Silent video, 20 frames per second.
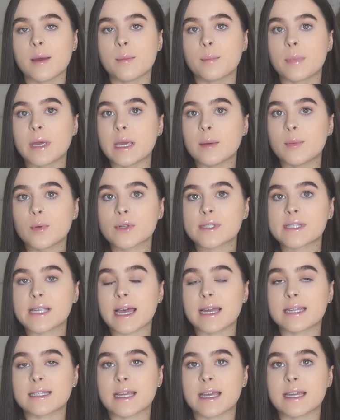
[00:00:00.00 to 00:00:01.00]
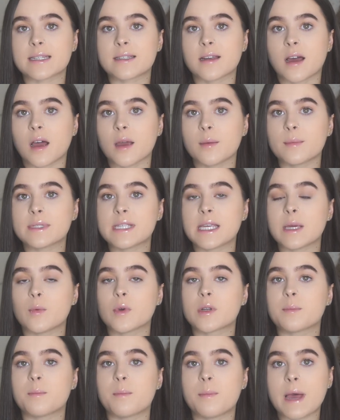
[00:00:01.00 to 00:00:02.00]
People said at times he
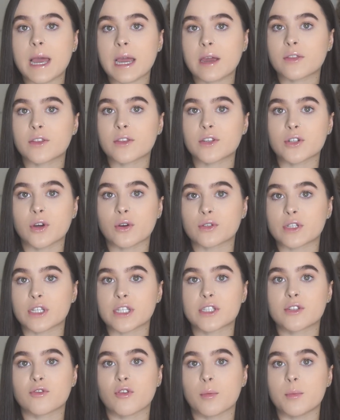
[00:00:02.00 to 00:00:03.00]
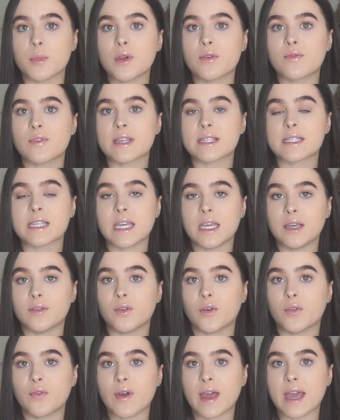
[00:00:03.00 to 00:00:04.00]
would beg the doctors to remove this
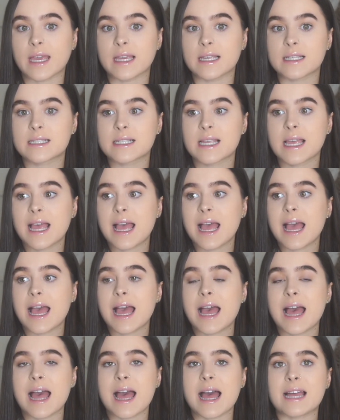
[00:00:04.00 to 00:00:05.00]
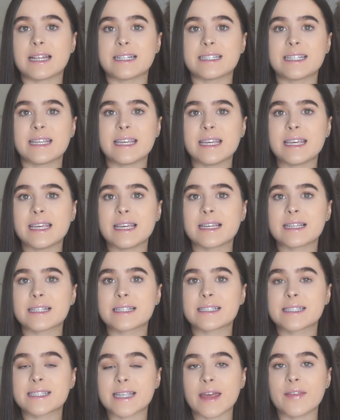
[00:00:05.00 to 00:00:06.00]
evil face, and he
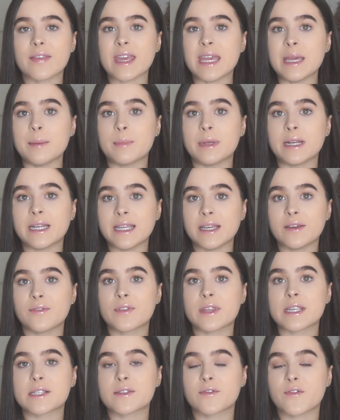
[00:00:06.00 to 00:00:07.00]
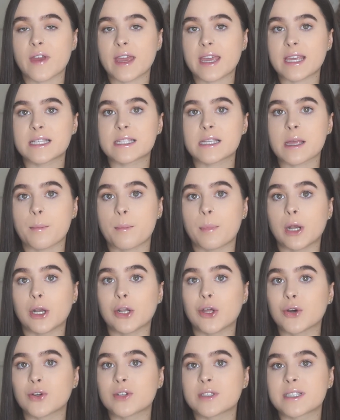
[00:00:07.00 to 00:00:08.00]
said that he believed this face
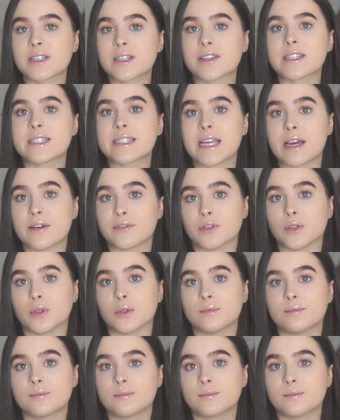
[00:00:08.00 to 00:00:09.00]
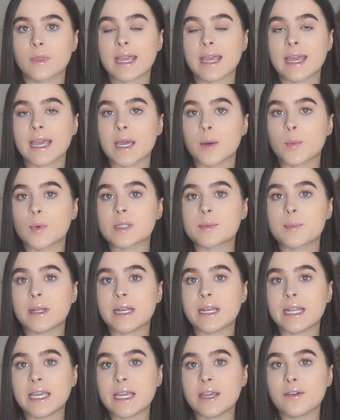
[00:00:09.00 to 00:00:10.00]
belonged to the devil. It was
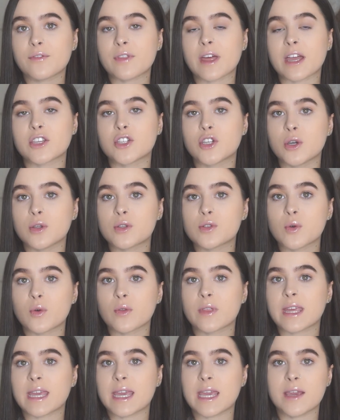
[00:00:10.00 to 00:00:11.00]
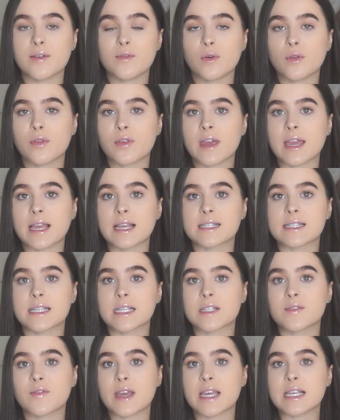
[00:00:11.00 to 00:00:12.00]
believed that due to all the evil things
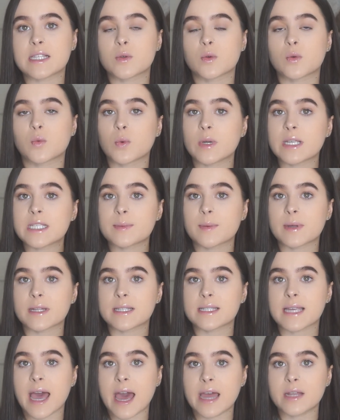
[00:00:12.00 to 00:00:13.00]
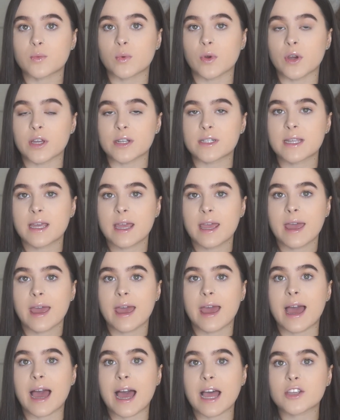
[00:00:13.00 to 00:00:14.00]
this face would whisper to Edward,
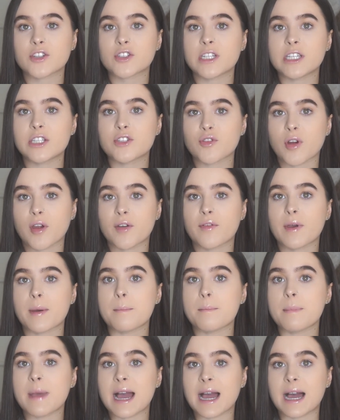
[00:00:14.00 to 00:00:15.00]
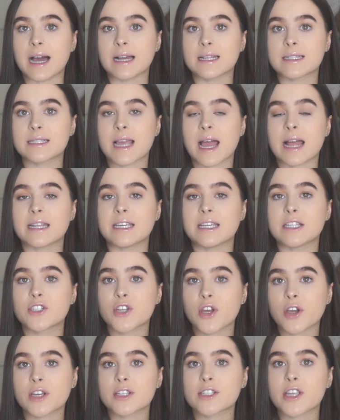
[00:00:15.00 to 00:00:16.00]
it actually drove him mad, and he
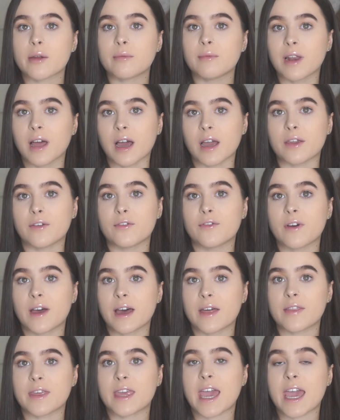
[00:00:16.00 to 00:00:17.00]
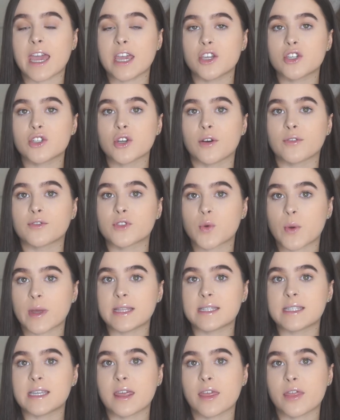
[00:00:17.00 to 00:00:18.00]
took his own life at the age of
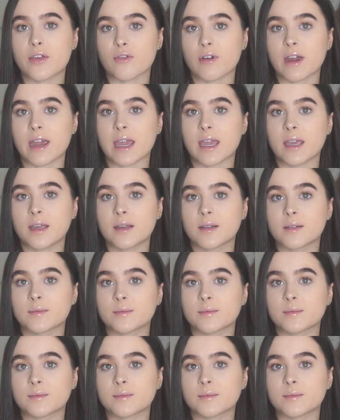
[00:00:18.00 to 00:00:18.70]
23.